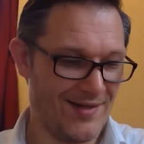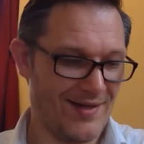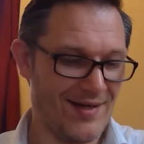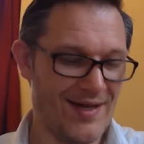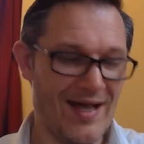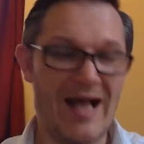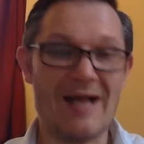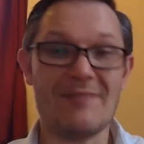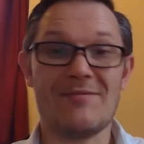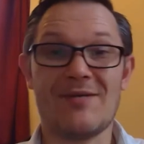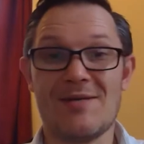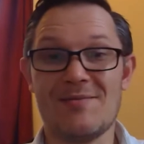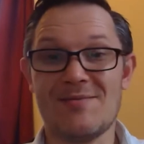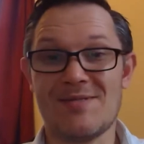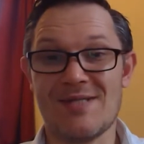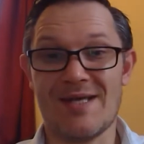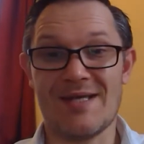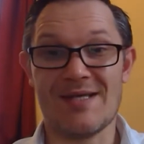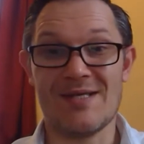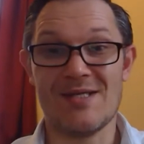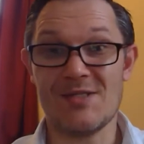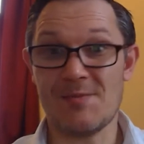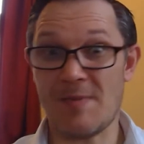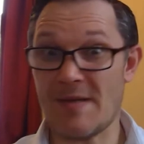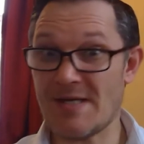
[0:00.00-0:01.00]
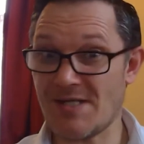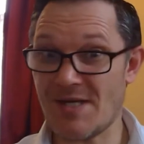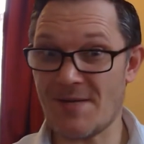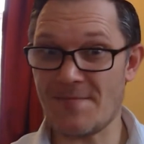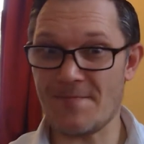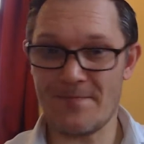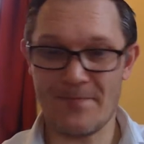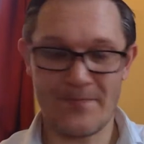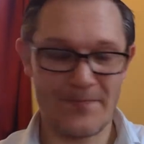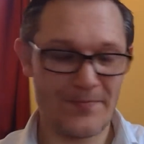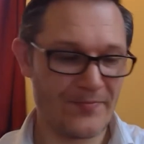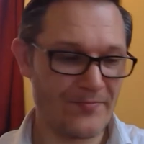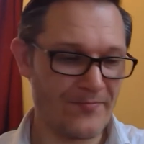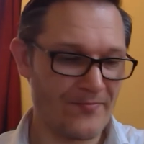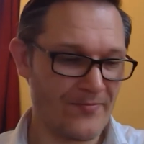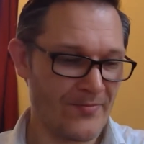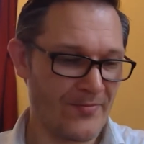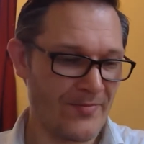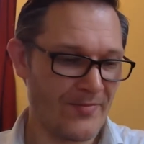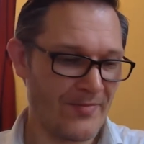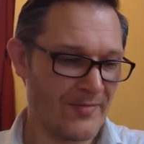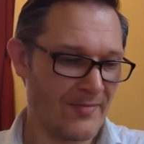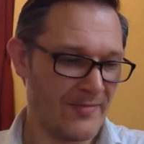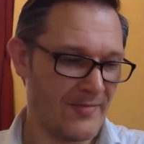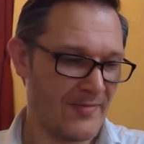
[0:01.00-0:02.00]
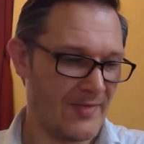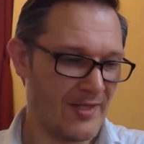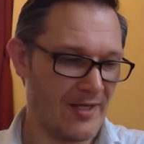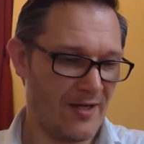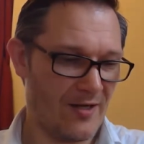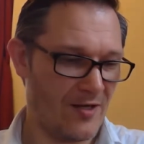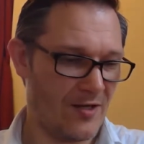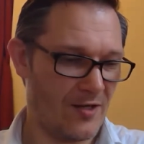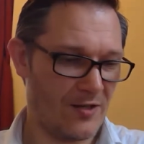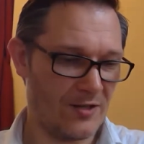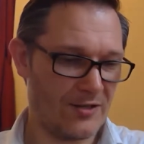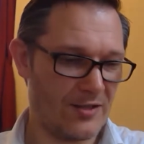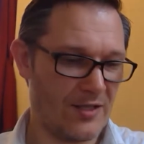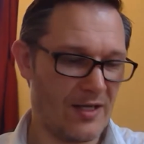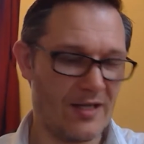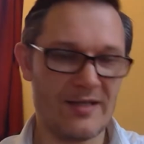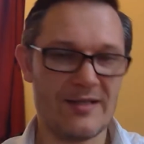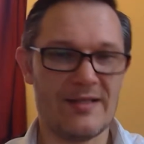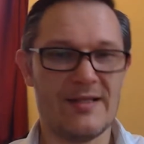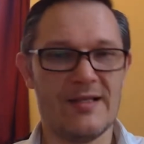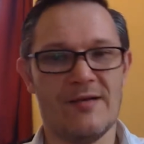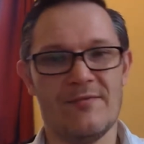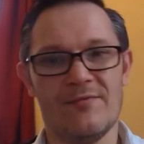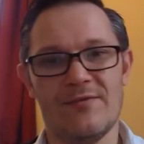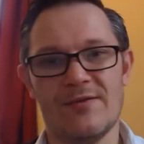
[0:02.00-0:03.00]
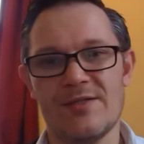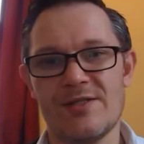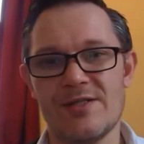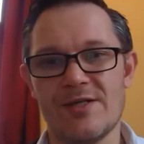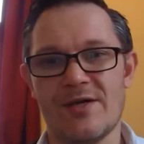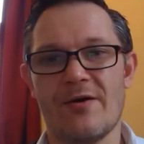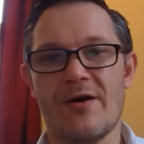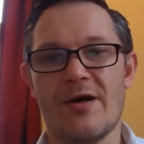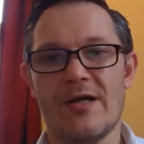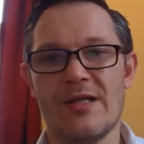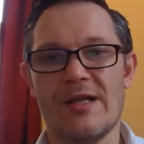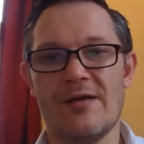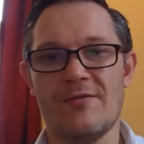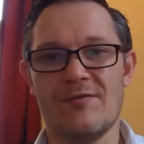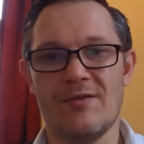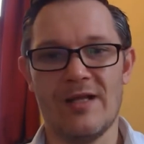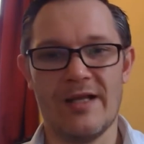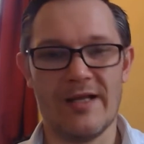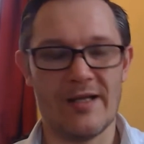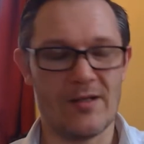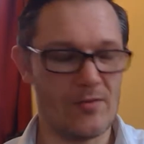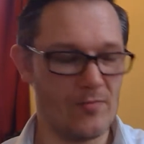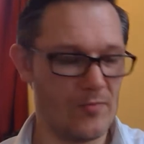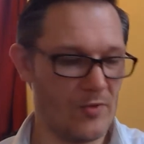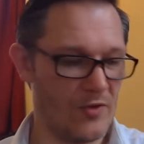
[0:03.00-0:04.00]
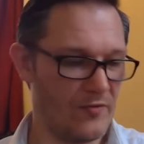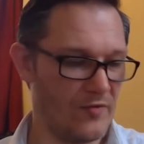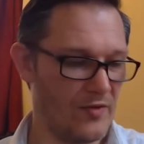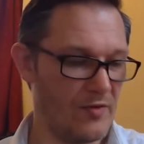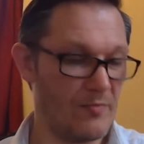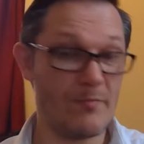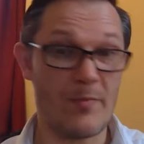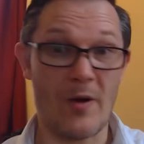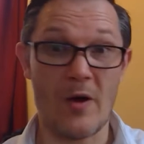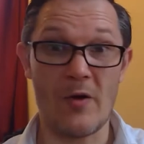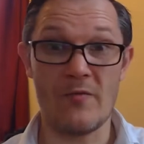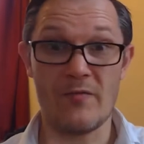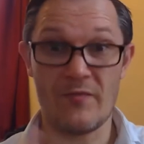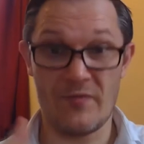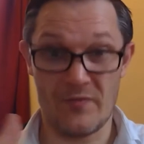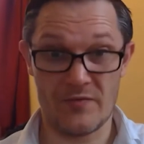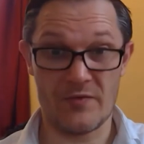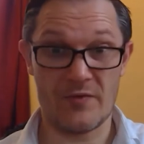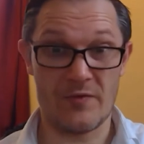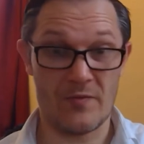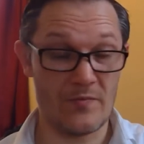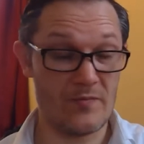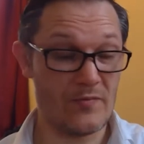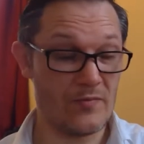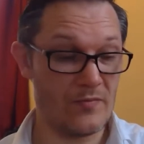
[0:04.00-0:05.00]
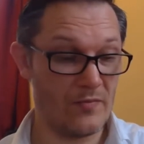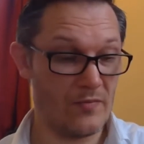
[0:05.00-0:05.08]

I have to keep saying spaceship. Oh, I love the Lego movie, both of them.